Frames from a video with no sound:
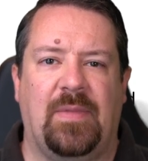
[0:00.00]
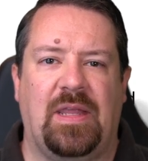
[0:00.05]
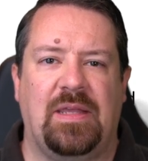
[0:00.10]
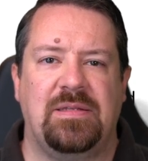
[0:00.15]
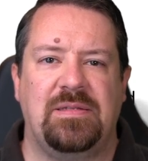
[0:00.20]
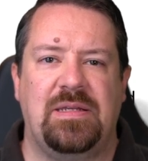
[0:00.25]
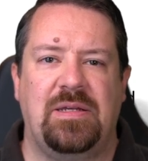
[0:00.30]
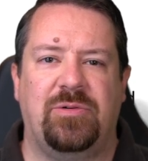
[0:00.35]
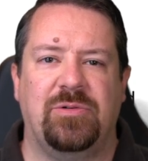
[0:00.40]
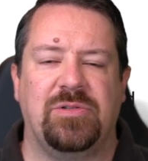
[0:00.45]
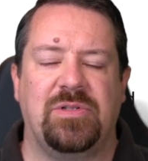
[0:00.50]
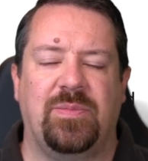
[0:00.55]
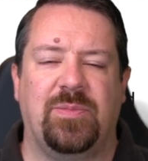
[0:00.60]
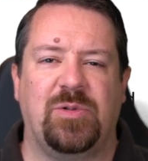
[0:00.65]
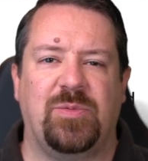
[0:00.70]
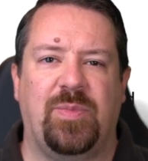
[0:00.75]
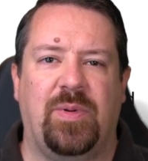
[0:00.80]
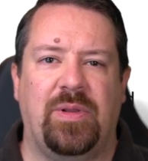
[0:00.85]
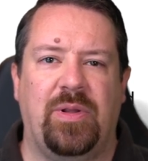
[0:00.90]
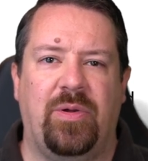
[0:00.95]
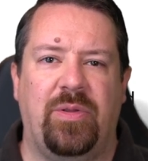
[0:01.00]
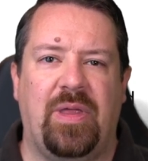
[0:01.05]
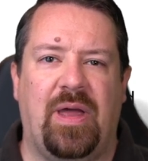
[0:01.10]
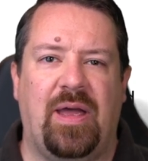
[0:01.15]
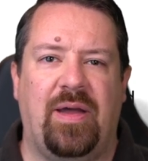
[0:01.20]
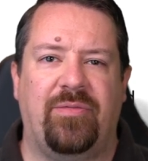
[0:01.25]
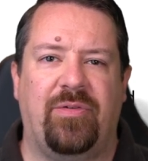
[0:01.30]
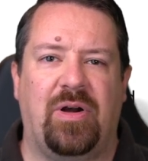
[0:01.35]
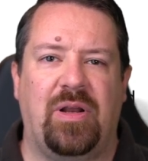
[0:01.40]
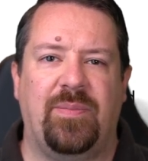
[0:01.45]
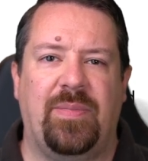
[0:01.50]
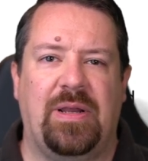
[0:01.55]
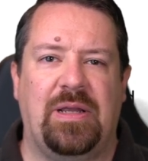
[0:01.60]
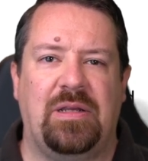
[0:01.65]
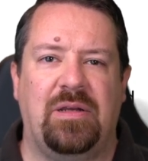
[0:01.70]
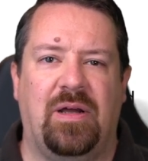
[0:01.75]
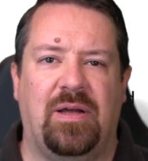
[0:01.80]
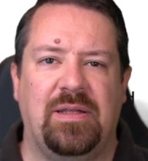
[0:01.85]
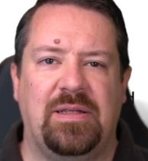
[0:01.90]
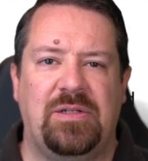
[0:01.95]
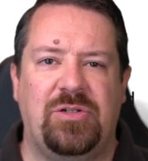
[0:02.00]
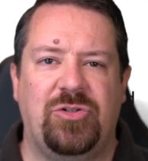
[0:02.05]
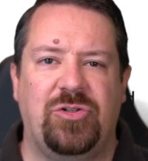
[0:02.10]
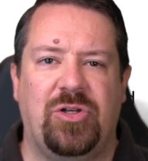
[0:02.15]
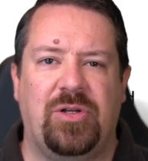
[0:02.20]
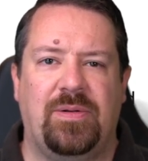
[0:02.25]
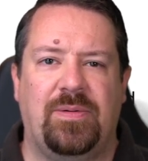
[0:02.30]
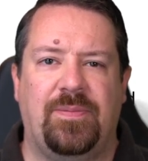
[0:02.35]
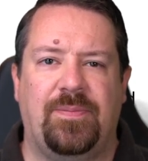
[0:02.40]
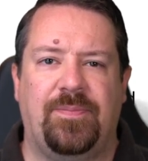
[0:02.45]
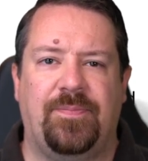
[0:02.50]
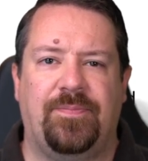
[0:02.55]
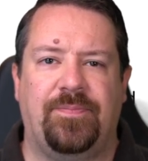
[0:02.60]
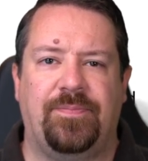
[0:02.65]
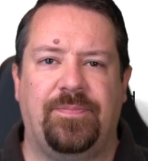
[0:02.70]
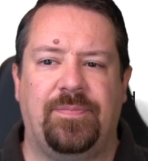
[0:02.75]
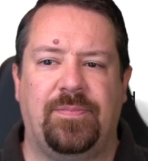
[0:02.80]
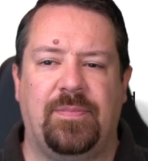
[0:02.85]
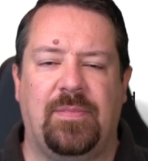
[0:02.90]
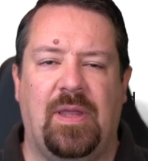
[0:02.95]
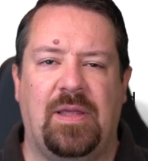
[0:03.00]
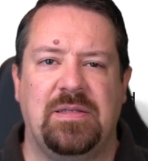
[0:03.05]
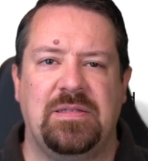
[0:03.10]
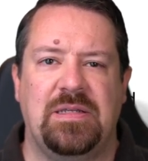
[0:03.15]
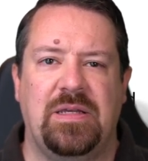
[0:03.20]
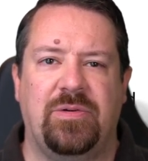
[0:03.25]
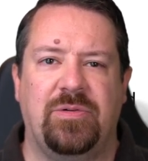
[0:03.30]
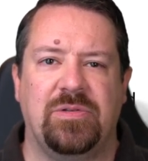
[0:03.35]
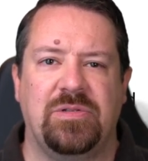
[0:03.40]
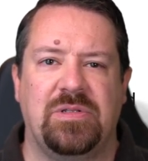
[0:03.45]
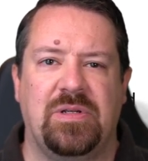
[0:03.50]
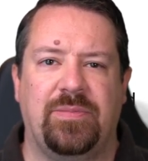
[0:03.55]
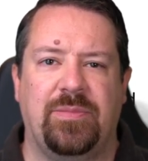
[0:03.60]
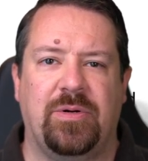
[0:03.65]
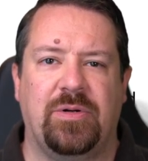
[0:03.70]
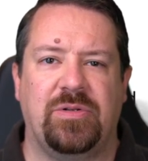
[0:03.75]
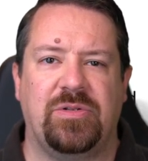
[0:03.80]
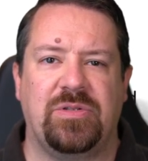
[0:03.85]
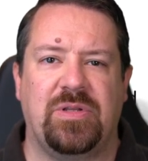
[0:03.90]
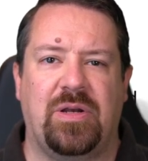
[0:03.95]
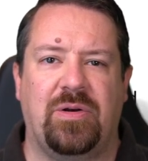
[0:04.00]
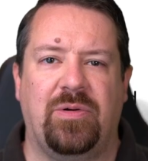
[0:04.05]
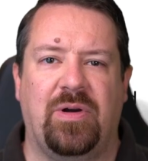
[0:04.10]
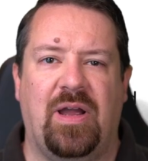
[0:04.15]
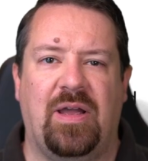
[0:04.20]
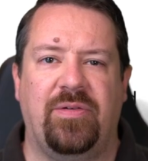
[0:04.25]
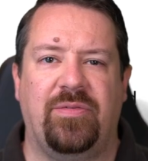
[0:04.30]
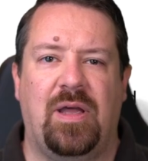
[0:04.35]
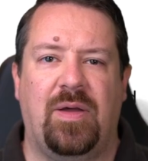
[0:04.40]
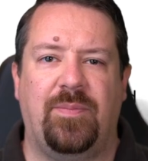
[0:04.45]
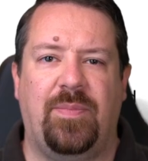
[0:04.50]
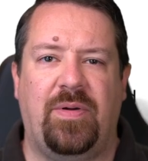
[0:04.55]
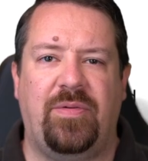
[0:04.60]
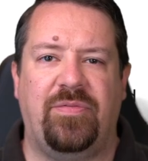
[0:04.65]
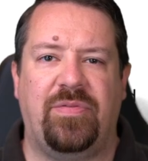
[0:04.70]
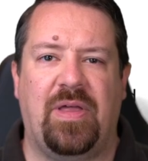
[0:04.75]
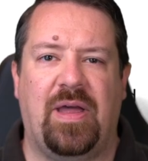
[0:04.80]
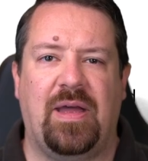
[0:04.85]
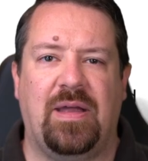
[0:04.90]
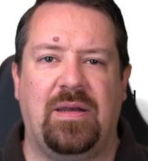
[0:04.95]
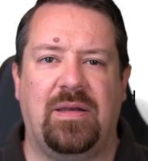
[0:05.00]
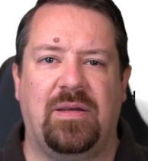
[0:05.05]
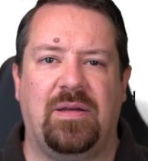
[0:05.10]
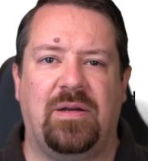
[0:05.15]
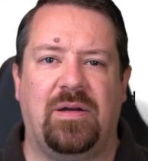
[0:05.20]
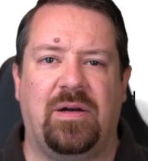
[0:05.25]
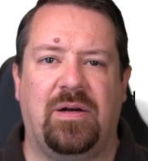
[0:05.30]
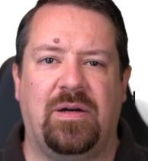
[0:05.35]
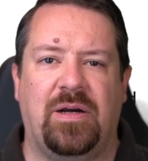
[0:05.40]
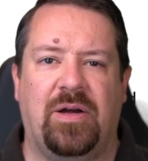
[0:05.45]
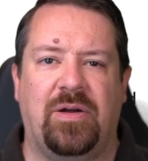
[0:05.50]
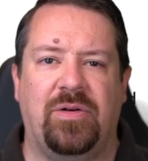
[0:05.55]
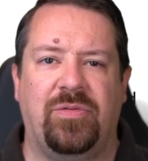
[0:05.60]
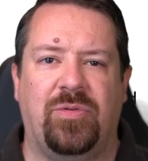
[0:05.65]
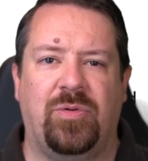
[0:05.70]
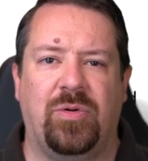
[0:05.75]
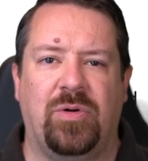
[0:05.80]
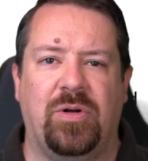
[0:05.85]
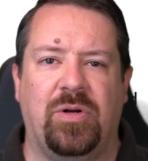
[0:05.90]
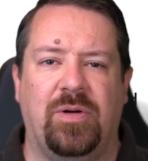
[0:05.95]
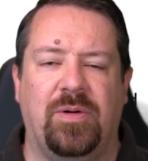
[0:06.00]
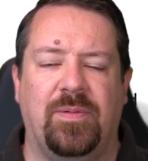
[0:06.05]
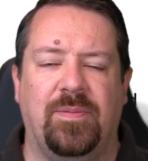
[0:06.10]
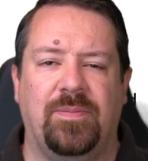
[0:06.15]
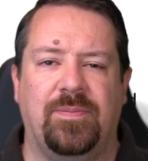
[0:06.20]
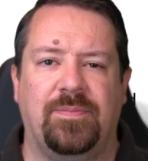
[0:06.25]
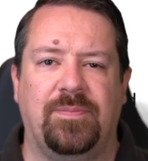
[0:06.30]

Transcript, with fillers: Sequence numbers below that have already been acknowledged, and sequence numbers that arrive above that are out of order.